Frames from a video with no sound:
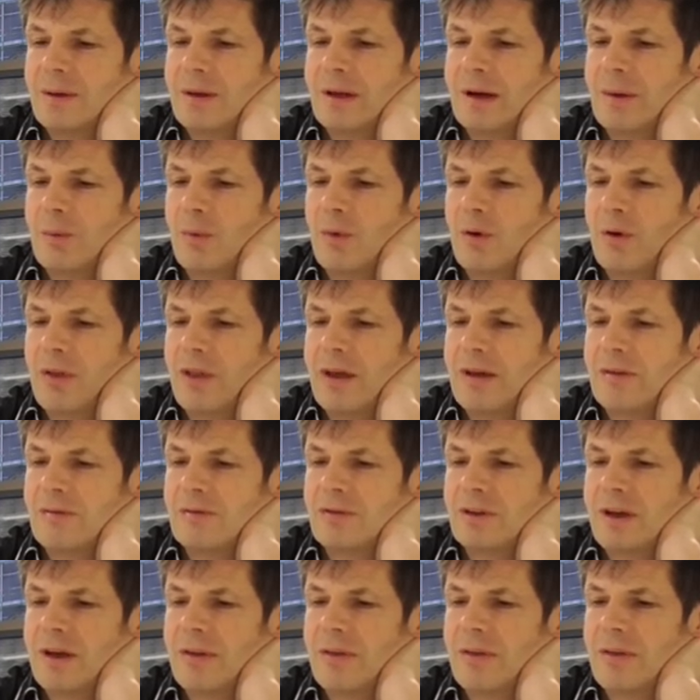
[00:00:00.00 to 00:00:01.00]
you know what
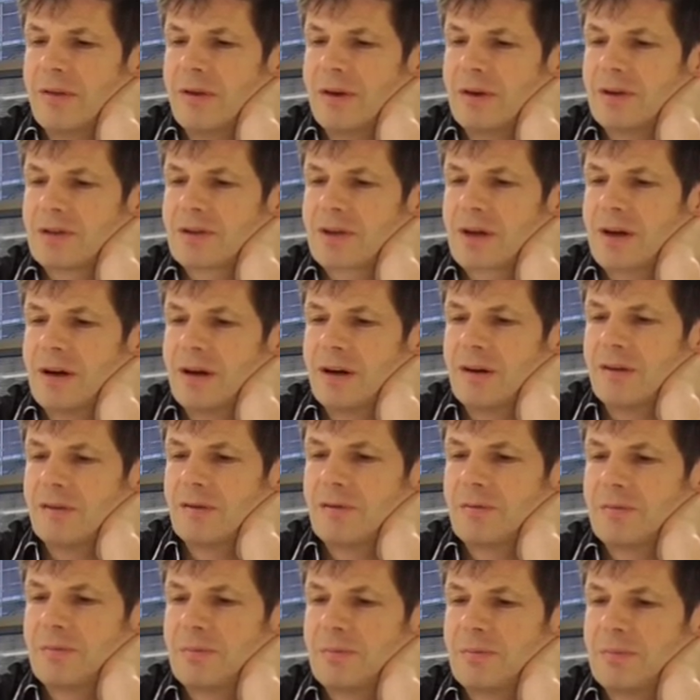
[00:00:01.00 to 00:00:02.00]
they've done that's kind
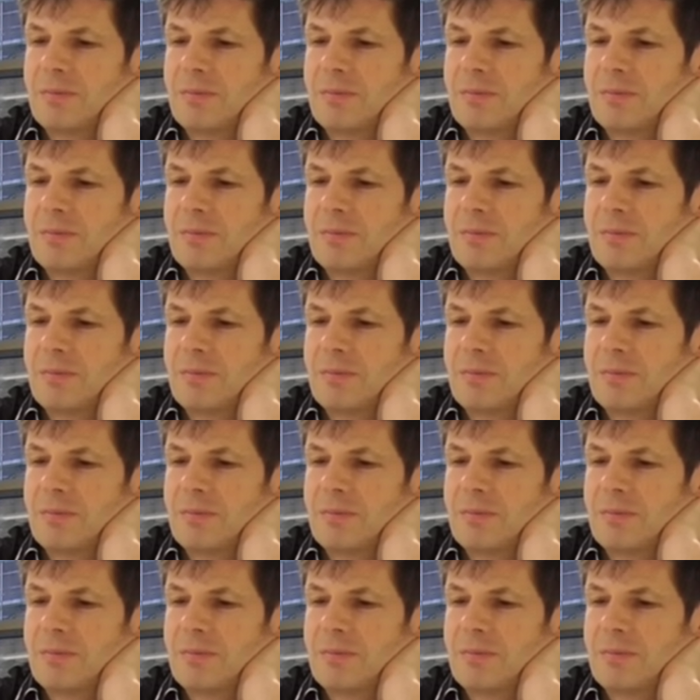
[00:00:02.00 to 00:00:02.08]
of